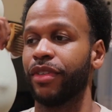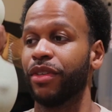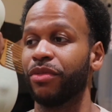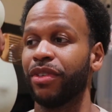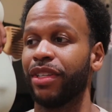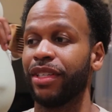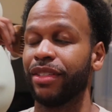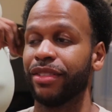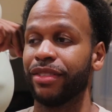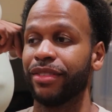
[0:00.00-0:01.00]
You're
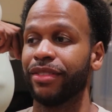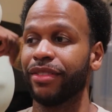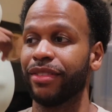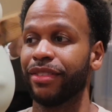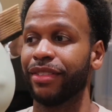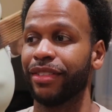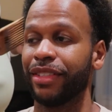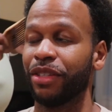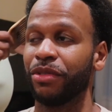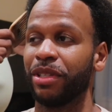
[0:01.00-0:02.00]
really,
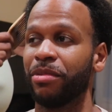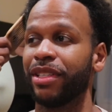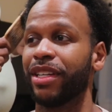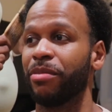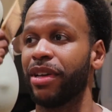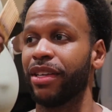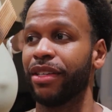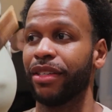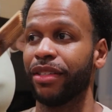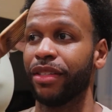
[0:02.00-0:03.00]
you're really about to cut my
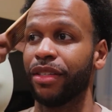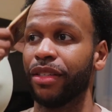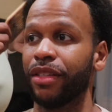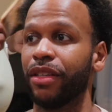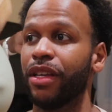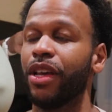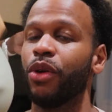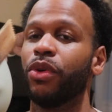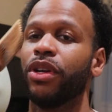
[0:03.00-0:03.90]
hair. I am.